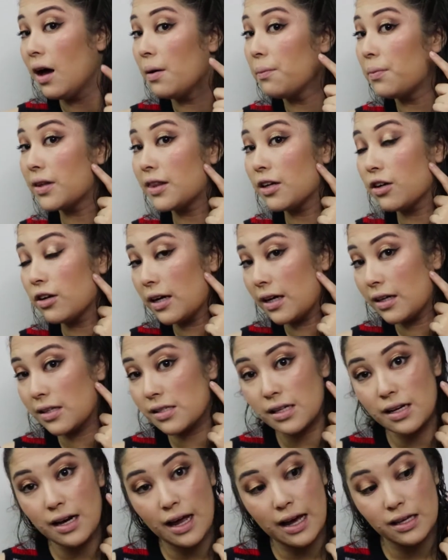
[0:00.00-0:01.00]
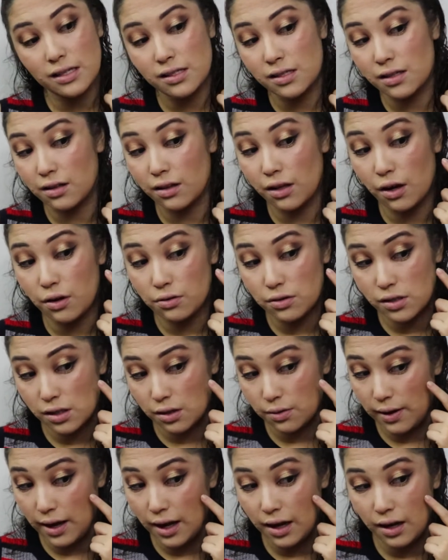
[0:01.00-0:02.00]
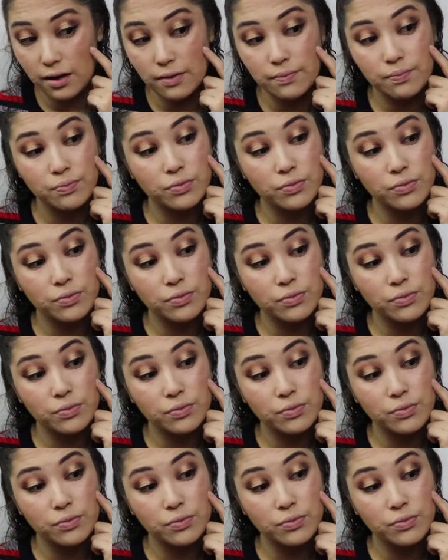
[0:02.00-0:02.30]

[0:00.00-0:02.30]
but there is a nice glow to it.